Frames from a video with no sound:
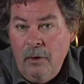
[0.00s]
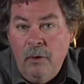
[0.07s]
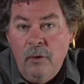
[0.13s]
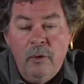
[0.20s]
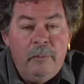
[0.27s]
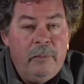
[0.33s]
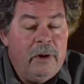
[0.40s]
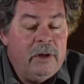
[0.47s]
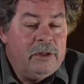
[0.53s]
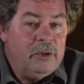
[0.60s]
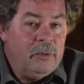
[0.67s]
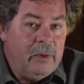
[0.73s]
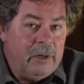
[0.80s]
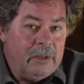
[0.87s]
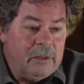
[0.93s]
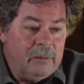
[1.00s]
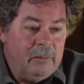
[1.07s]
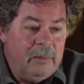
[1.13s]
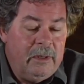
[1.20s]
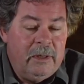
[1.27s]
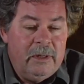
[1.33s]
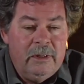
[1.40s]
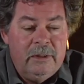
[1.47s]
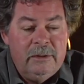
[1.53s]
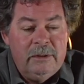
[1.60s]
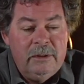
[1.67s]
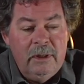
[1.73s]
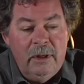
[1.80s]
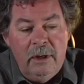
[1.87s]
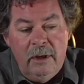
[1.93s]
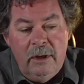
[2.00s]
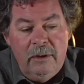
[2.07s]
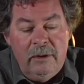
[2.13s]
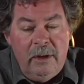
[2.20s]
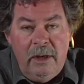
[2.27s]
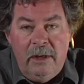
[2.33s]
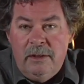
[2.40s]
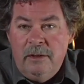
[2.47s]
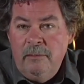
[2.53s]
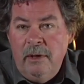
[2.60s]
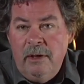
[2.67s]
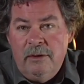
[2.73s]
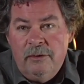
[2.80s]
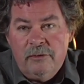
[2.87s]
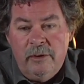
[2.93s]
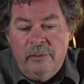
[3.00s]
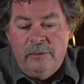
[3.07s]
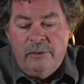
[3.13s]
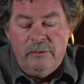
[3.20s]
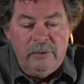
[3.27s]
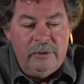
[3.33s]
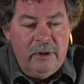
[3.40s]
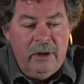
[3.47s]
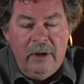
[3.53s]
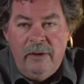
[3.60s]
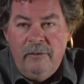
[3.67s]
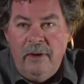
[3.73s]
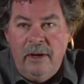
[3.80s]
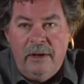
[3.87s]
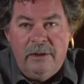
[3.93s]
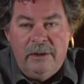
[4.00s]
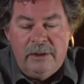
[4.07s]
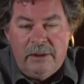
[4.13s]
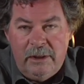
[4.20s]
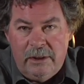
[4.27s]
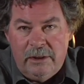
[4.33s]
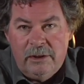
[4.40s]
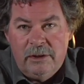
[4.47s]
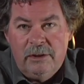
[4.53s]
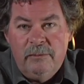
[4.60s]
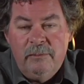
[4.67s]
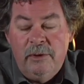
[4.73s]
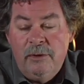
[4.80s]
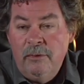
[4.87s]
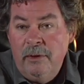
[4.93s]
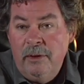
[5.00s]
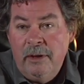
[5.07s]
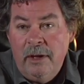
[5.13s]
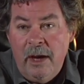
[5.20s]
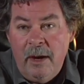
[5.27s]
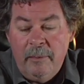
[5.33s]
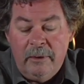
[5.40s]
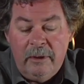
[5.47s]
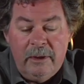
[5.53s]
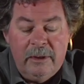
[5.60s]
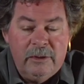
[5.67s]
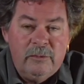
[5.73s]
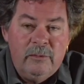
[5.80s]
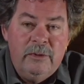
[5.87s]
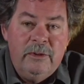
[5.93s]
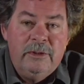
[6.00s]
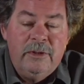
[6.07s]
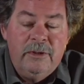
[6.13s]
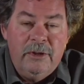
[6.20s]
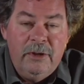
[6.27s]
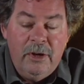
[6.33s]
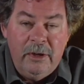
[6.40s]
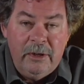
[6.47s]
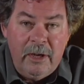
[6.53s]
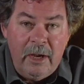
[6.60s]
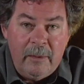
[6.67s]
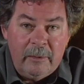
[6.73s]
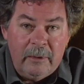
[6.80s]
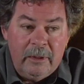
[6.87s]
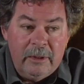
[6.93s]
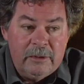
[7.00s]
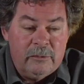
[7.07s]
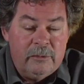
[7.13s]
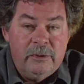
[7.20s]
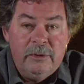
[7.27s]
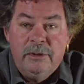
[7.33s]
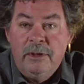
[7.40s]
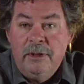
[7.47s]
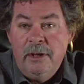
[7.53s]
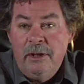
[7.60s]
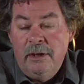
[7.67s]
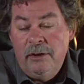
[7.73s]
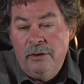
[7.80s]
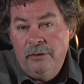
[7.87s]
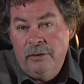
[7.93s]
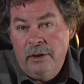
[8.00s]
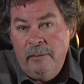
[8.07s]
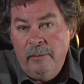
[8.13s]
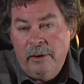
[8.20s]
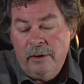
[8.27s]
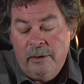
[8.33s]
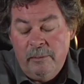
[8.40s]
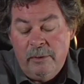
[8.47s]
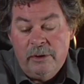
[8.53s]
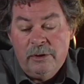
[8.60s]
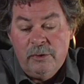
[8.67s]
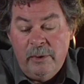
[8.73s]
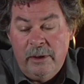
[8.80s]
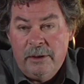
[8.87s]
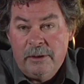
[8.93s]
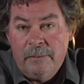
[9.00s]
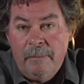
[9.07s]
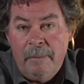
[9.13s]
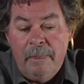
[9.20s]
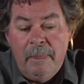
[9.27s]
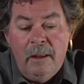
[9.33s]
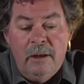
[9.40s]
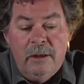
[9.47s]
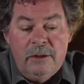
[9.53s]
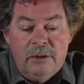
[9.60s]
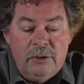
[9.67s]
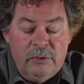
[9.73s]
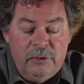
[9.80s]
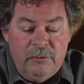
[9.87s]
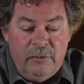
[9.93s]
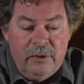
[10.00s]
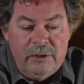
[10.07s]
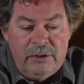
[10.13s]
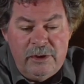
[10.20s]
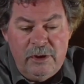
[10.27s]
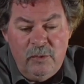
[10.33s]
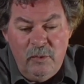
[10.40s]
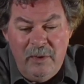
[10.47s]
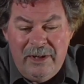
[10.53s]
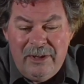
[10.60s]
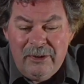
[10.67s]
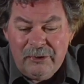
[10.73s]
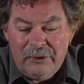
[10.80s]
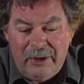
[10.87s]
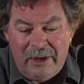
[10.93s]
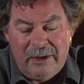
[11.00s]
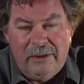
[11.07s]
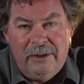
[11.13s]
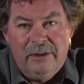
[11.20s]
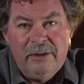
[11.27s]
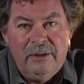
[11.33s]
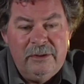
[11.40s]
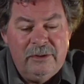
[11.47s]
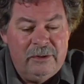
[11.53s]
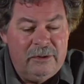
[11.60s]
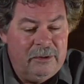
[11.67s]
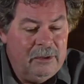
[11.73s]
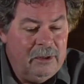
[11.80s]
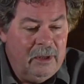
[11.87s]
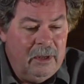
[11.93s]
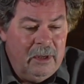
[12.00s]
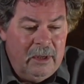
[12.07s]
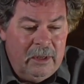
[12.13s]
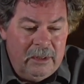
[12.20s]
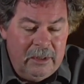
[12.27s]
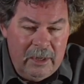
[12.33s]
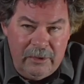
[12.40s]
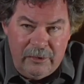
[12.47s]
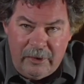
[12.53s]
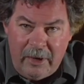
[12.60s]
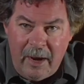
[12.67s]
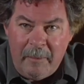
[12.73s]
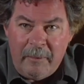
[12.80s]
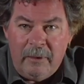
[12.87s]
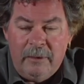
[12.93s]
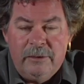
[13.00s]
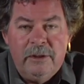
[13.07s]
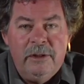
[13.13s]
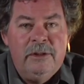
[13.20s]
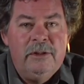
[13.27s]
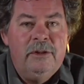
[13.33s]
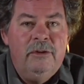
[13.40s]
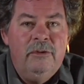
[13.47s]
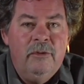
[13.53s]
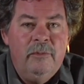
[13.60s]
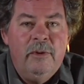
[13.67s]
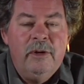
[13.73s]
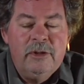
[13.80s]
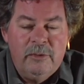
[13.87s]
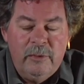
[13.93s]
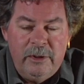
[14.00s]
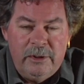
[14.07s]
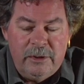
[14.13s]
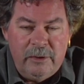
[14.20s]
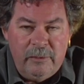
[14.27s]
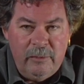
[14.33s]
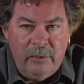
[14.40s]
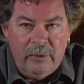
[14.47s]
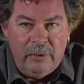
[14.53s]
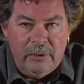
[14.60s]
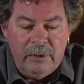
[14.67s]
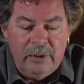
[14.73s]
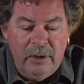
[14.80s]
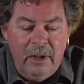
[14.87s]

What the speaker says: or punctuation, because the ancient manuscripts would not have had a distinction between the capitalized words and the non-capitalized words, and they didn't use any punctuation. So as far as the original text is concerned, neither capitalization nor punctuation are important.